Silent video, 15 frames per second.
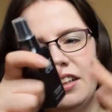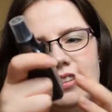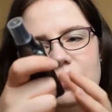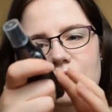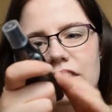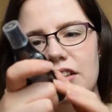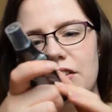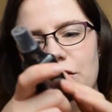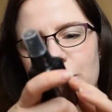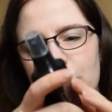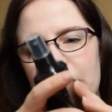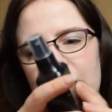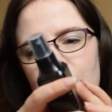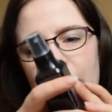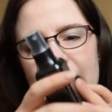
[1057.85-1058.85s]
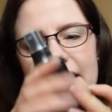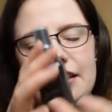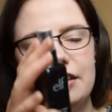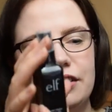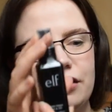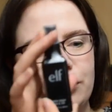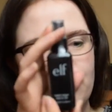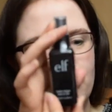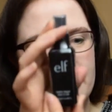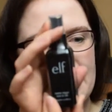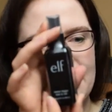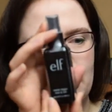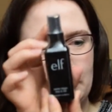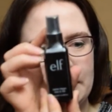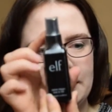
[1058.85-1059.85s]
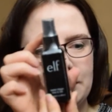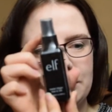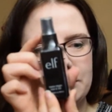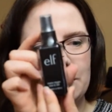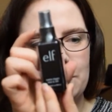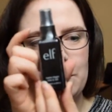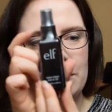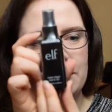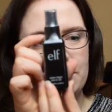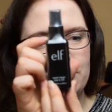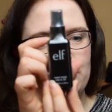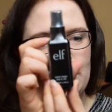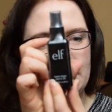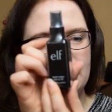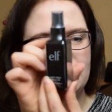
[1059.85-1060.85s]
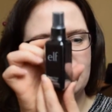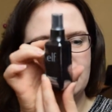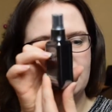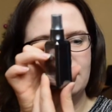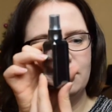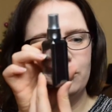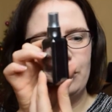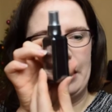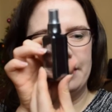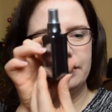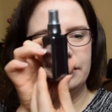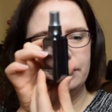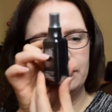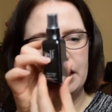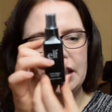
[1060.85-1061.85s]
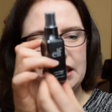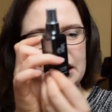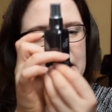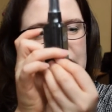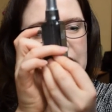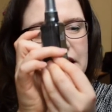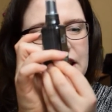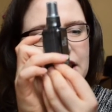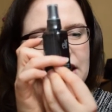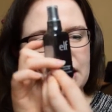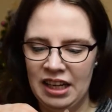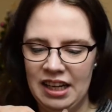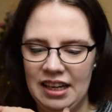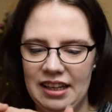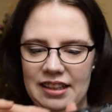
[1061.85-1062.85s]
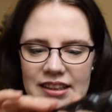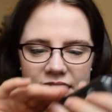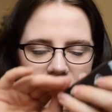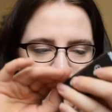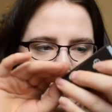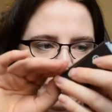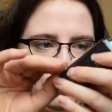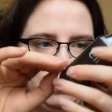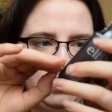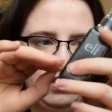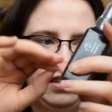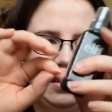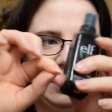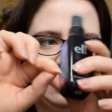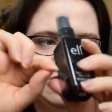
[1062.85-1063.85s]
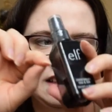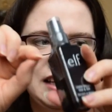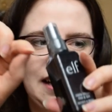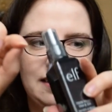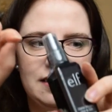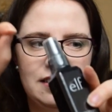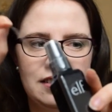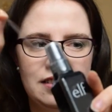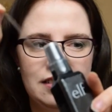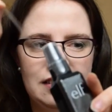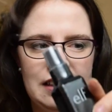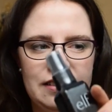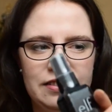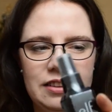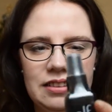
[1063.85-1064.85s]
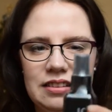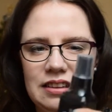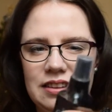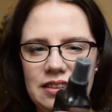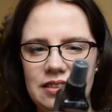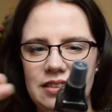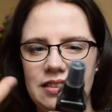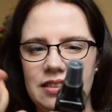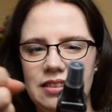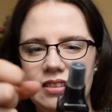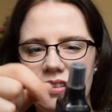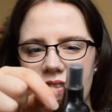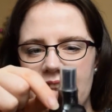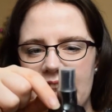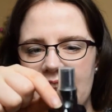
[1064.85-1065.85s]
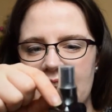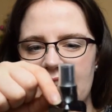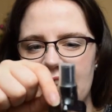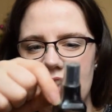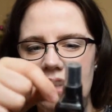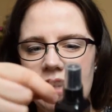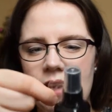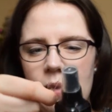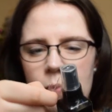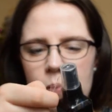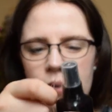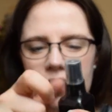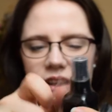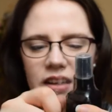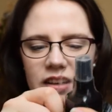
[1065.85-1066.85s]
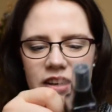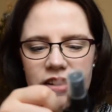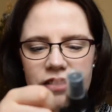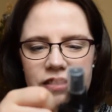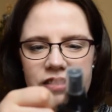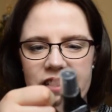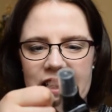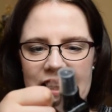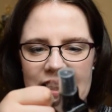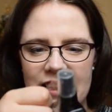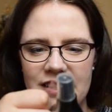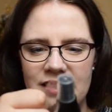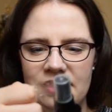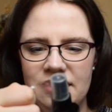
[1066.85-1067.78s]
So this would be quite good to take with you somewhere as well. Travel friendly. It comes nice and safety sealed, since it's something you're gonna put on your skin.